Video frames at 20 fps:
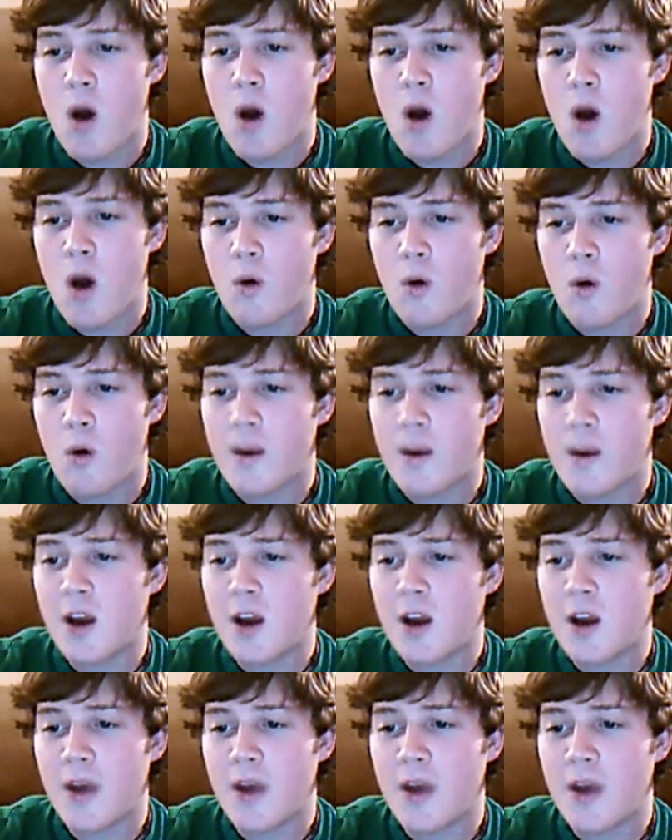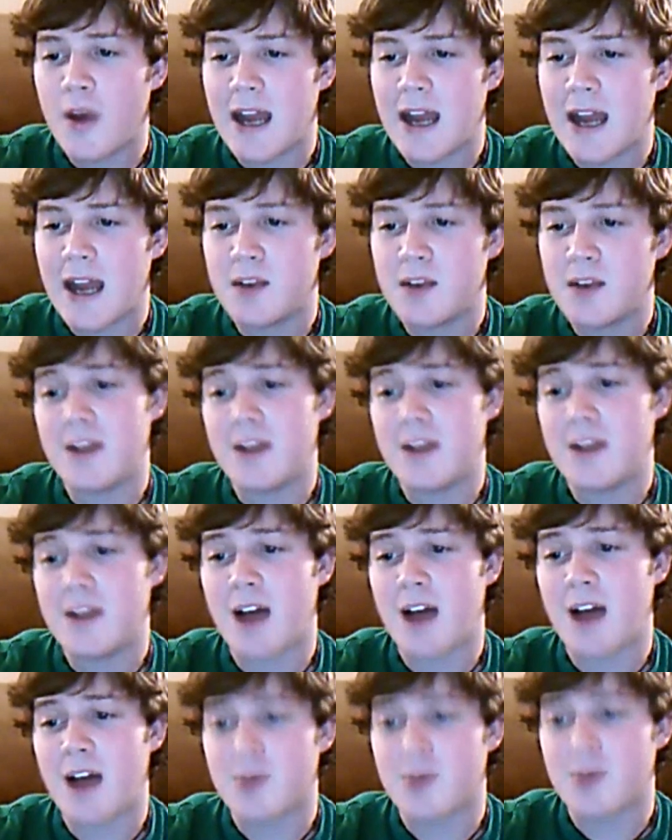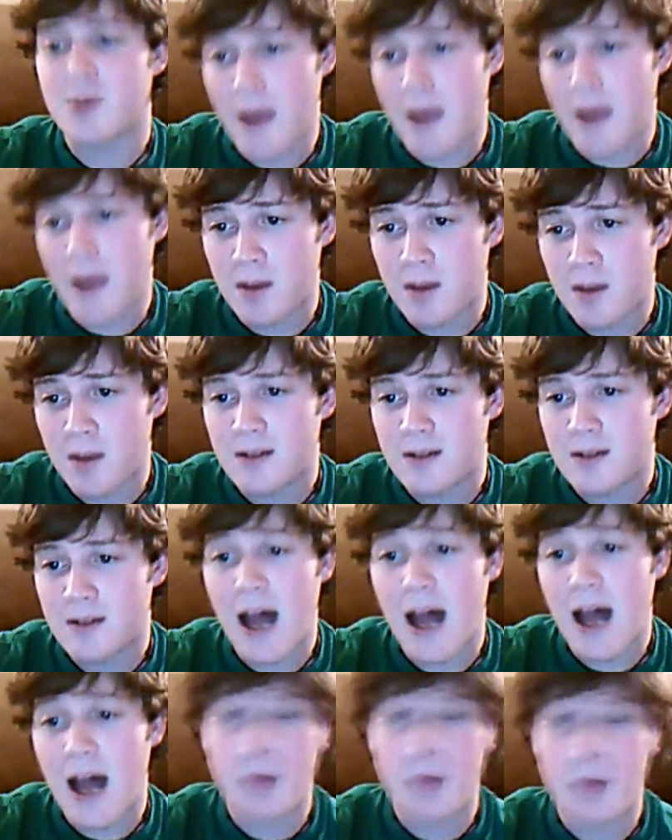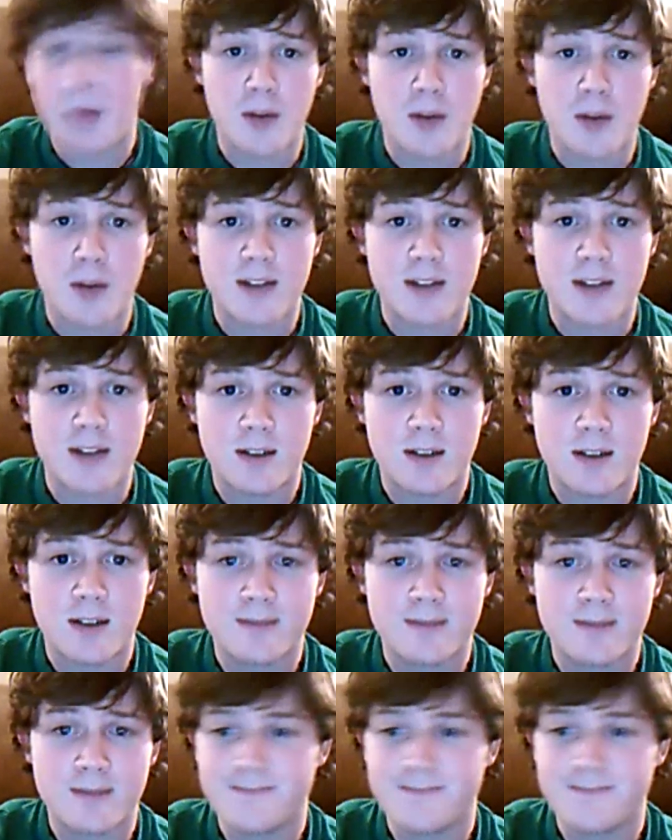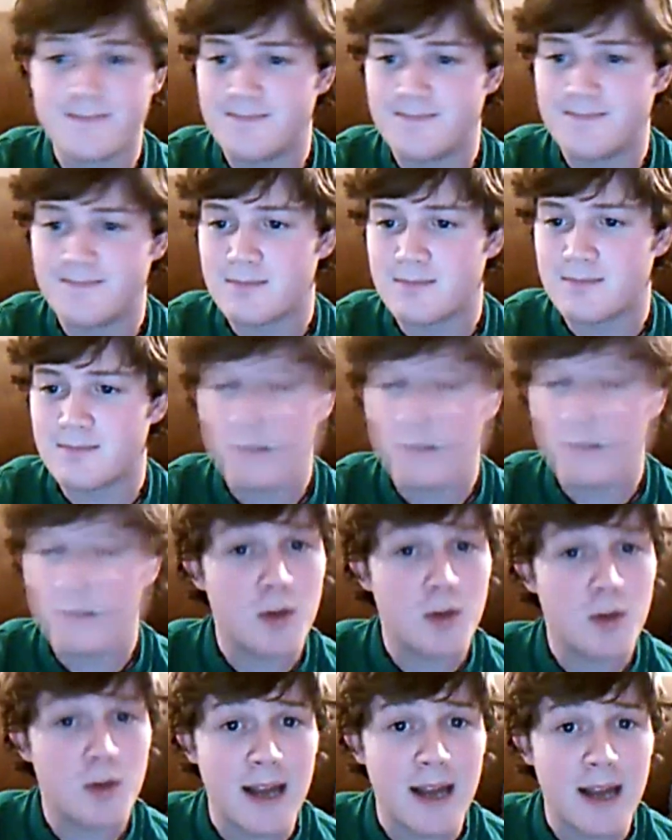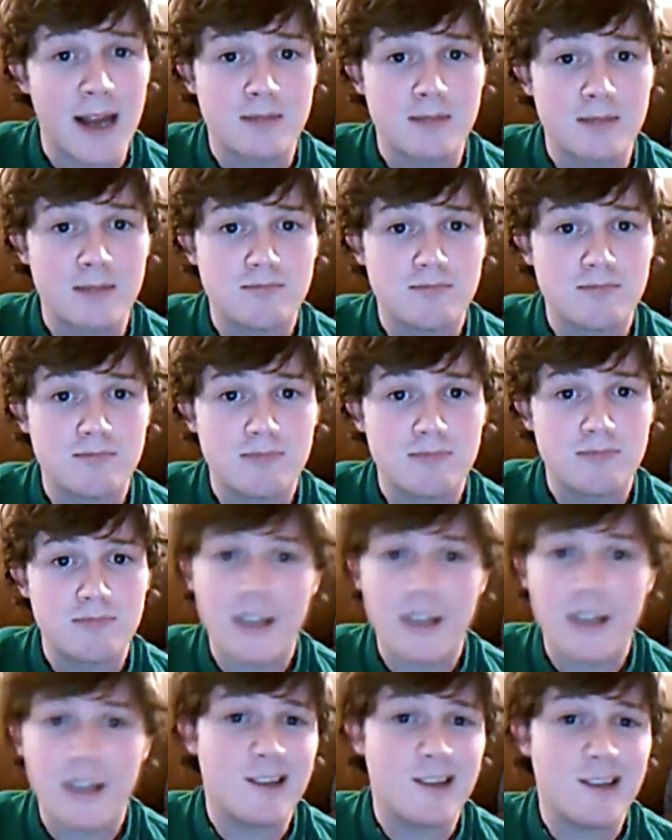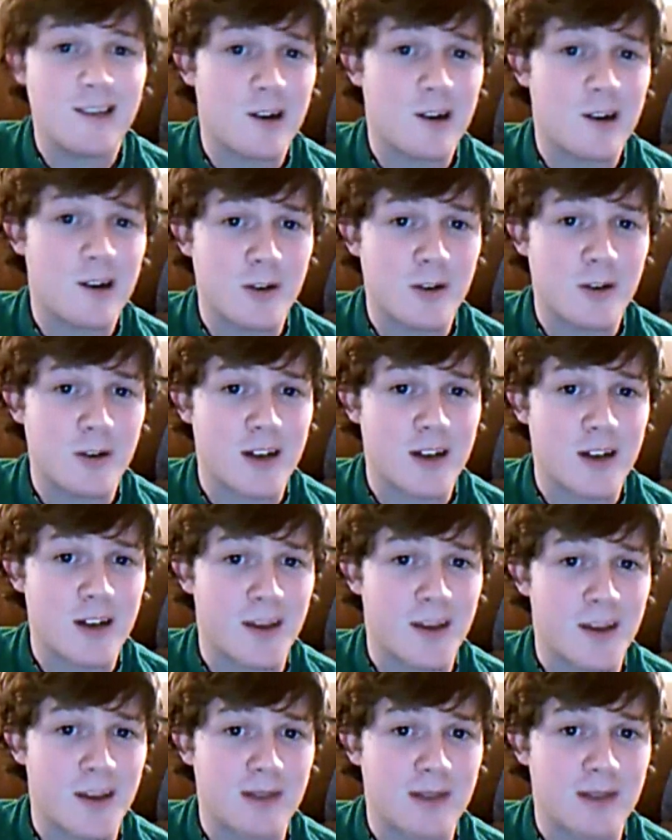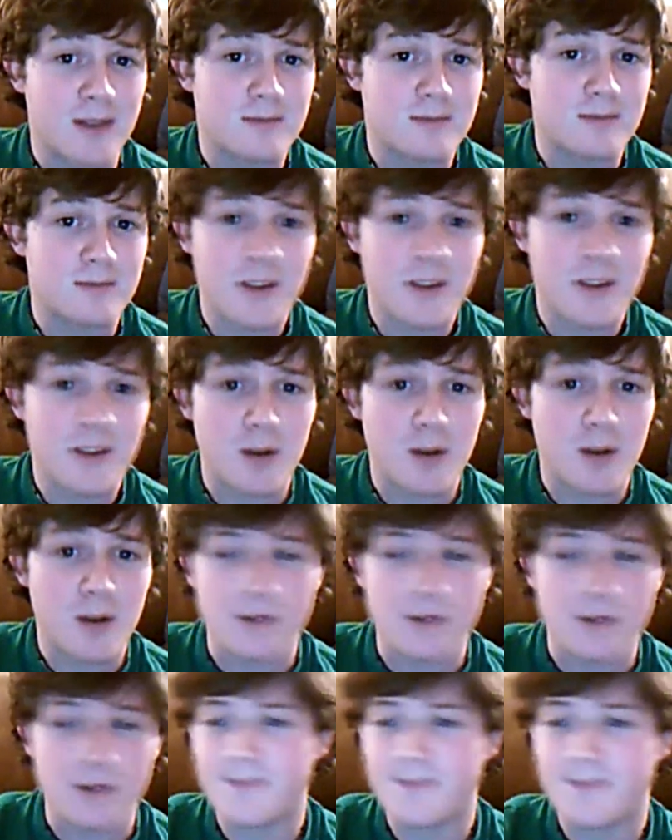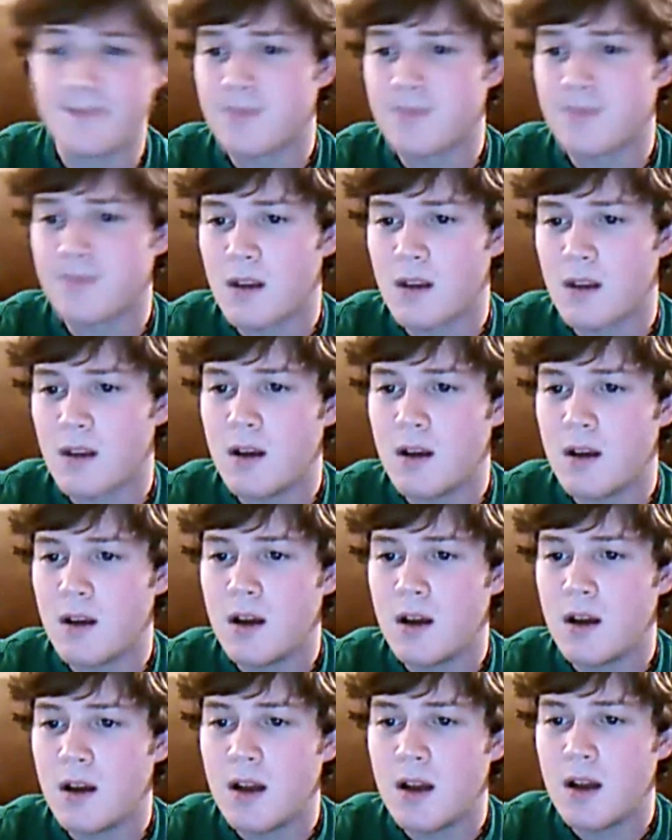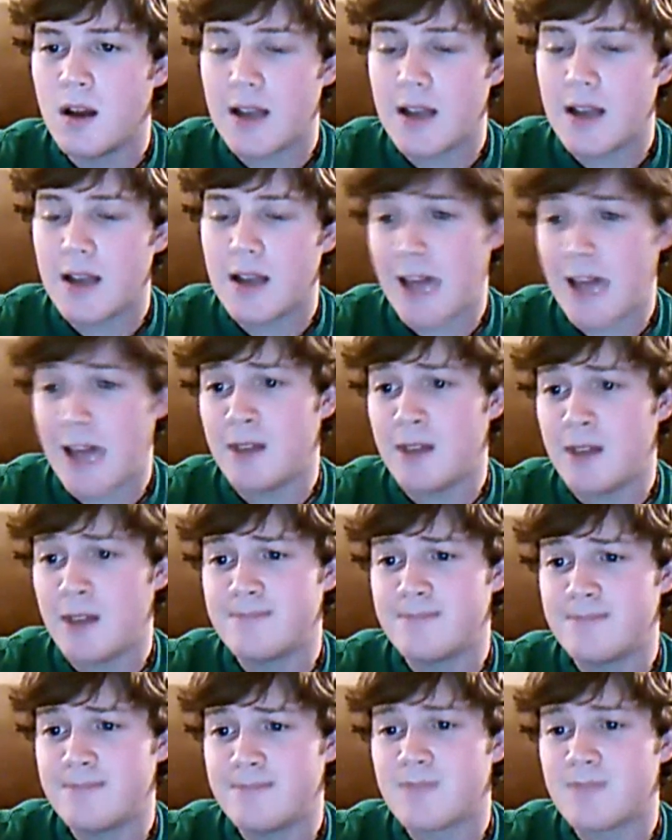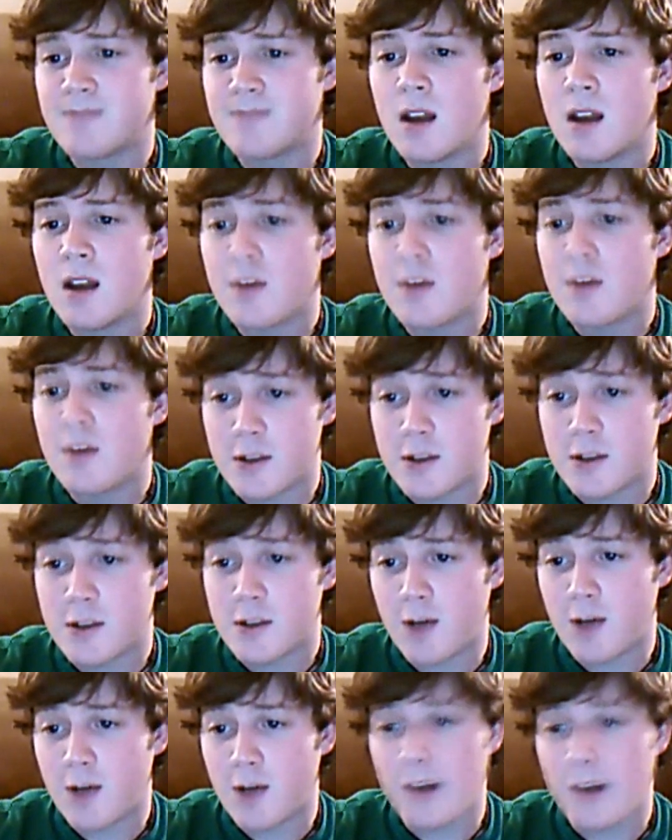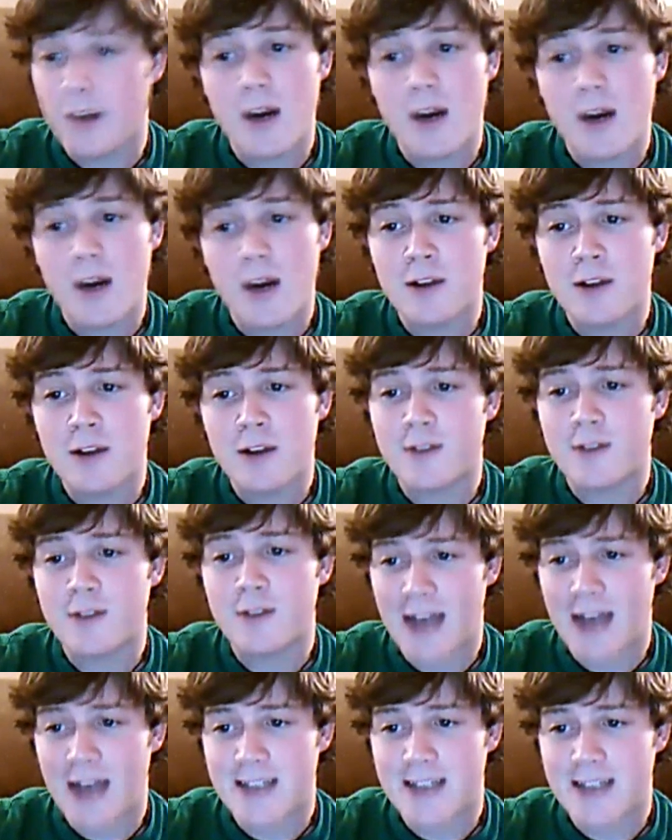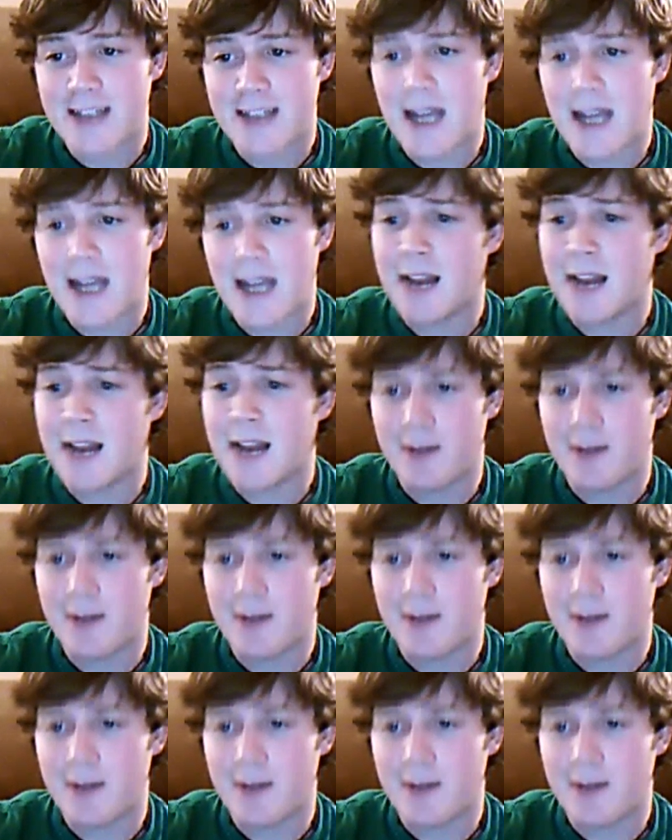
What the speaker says: Way to go getting to be the Tom's rep. I'm impressed. So am I, even though I don't know what you're talking about. So that works. Kayla, first of all, your hair looks fantastic, and I love it.